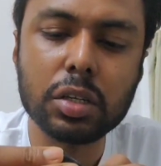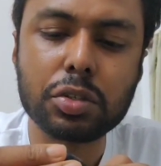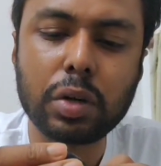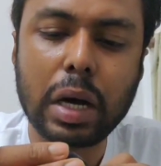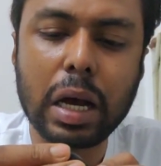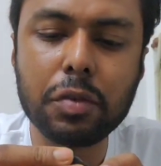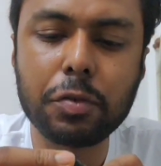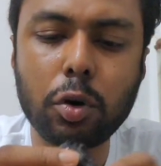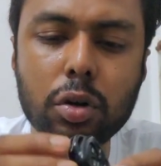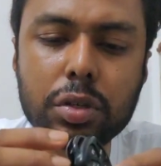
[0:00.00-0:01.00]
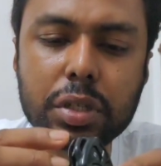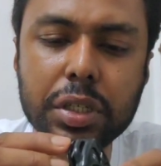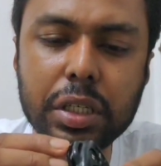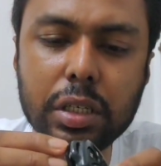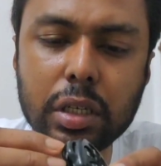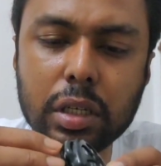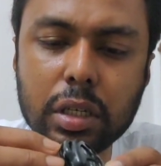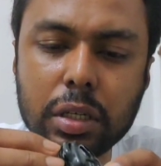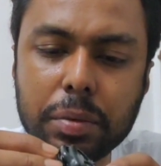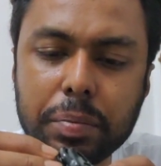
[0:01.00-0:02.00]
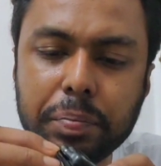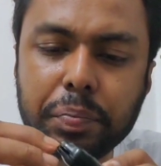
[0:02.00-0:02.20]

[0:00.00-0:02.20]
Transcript: So I have already um,